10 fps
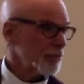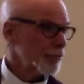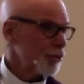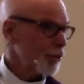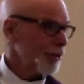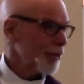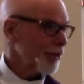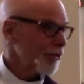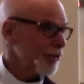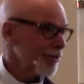doing
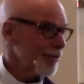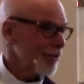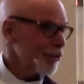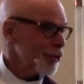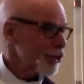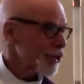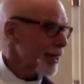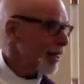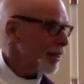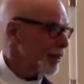this
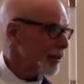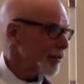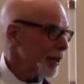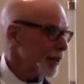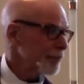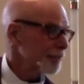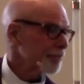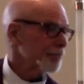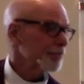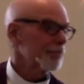Christianity thing.
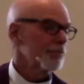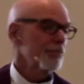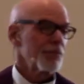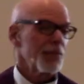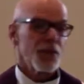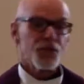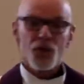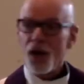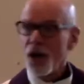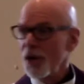It's
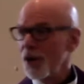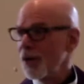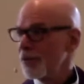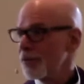hard.